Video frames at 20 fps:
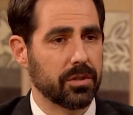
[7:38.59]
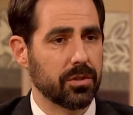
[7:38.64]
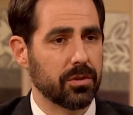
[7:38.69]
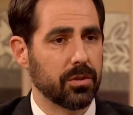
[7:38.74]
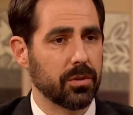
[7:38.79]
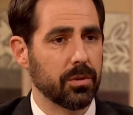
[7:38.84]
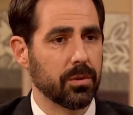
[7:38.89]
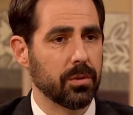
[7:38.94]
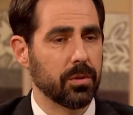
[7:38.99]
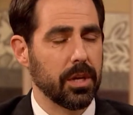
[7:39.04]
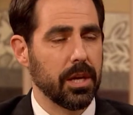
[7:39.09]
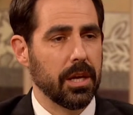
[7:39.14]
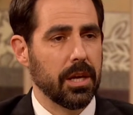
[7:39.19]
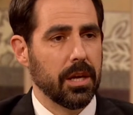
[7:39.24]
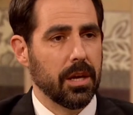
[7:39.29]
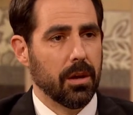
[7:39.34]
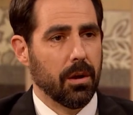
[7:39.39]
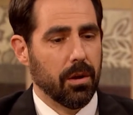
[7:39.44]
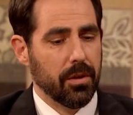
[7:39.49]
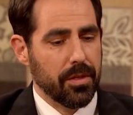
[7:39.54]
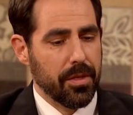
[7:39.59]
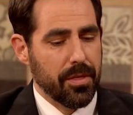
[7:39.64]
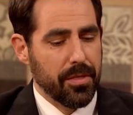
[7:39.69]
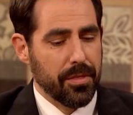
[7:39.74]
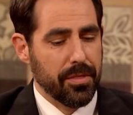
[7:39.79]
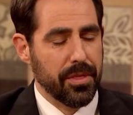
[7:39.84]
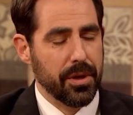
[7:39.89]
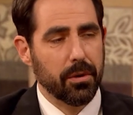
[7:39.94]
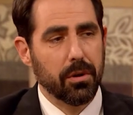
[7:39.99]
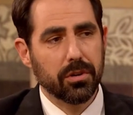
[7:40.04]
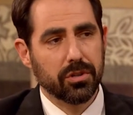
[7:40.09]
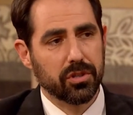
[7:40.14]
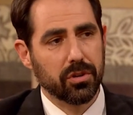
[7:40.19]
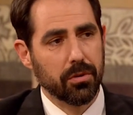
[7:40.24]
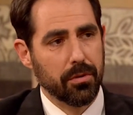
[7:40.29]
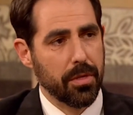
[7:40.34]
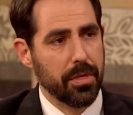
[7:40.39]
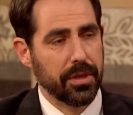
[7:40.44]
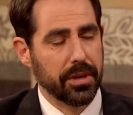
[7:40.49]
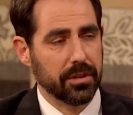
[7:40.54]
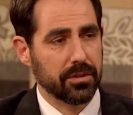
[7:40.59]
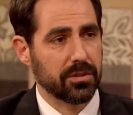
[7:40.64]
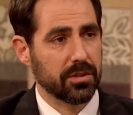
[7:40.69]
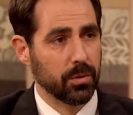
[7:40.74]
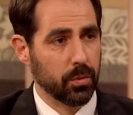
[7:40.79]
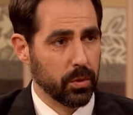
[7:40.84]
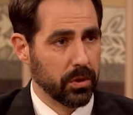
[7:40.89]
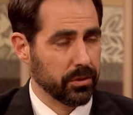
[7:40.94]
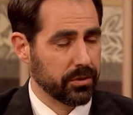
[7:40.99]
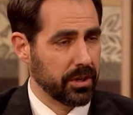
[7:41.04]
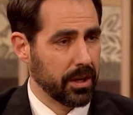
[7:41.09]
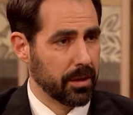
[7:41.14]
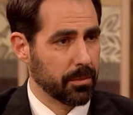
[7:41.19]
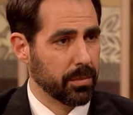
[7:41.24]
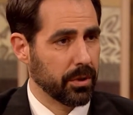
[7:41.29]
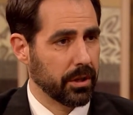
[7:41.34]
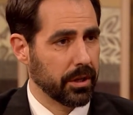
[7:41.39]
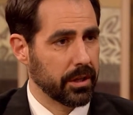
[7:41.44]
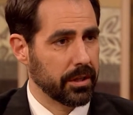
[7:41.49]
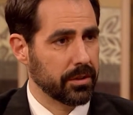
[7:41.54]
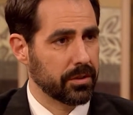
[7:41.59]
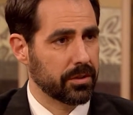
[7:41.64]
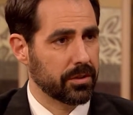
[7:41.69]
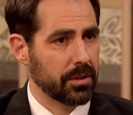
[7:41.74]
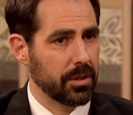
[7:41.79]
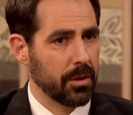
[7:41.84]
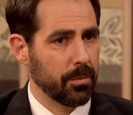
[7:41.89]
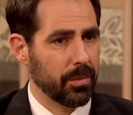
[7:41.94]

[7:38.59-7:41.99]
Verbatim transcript: to, there are certain things that will take place,